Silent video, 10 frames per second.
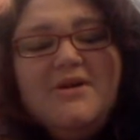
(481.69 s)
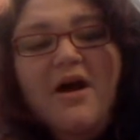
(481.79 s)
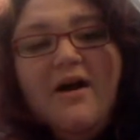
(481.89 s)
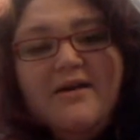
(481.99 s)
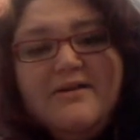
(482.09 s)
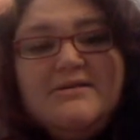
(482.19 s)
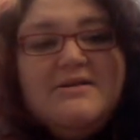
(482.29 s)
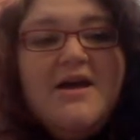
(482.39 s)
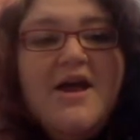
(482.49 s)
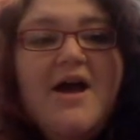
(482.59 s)

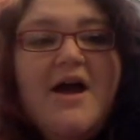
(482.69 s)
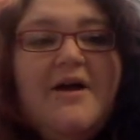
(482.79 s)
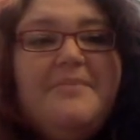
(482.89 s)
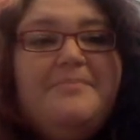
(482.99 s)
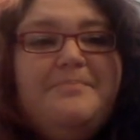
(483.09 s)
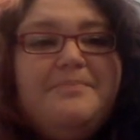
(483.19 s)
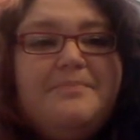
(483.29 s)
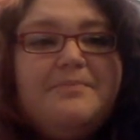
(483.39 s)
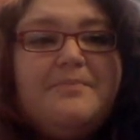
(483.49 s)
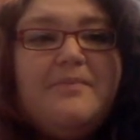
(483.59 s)
tired.
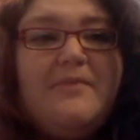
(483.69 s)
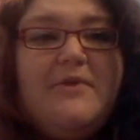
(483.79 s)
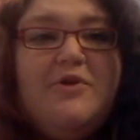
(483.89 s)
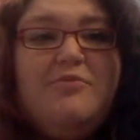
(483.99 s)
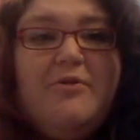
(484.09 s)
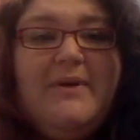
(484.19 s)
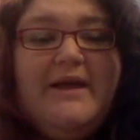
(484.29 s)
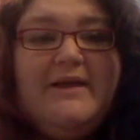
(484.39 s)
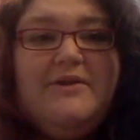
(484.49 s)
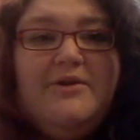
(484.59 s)
You'll probably
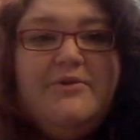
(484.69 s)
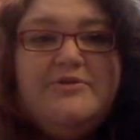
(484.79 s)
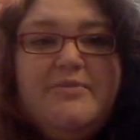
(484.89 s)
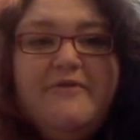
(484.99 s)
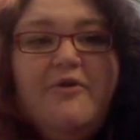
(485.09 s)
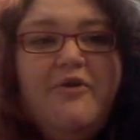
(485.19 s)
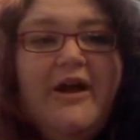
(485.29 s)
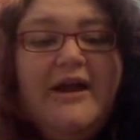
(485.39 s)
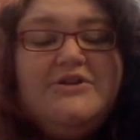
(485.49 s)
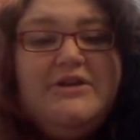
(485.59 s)
hear the news before I
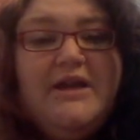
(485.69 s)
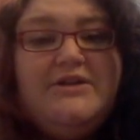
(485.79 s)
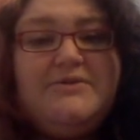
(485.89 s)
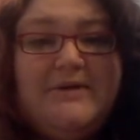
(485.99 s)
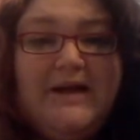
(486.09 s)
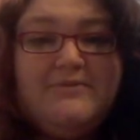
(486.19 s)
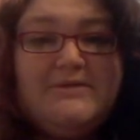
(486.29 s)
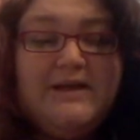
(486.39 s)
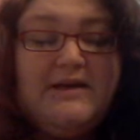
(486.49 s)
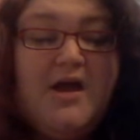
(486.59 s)
actually get to
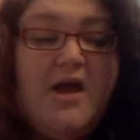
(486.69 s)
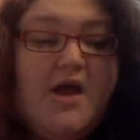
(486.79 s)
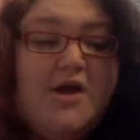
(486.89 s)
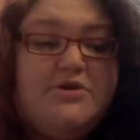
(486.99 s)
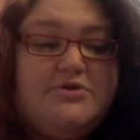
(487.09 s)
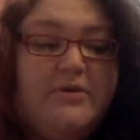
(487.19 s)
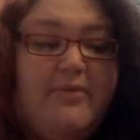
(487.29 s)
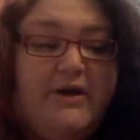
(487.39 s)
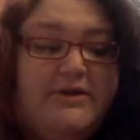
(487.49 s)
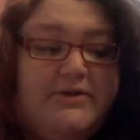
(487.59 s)
announce it, so I
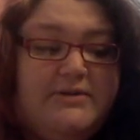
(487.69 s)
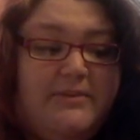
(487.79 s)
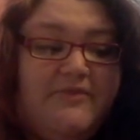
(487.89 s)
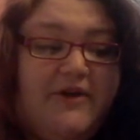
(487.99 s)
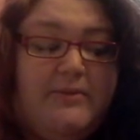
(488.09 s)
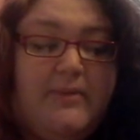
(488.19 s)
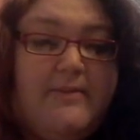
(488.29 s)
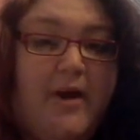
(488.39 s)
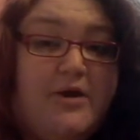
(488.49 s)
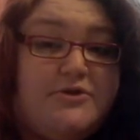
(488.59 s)
might do something on my
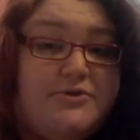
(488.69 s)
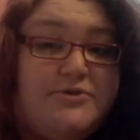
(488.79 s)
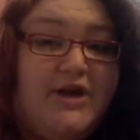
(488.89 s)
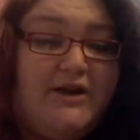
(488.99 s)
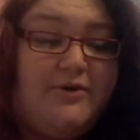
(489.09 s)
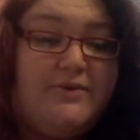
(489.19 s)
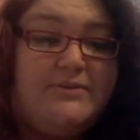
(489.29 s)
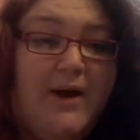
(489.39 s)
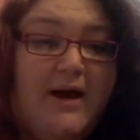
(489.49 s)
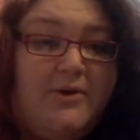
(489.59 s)
personal channel
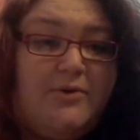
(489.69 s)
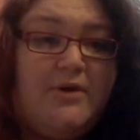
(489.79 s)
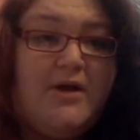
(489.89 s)
as well.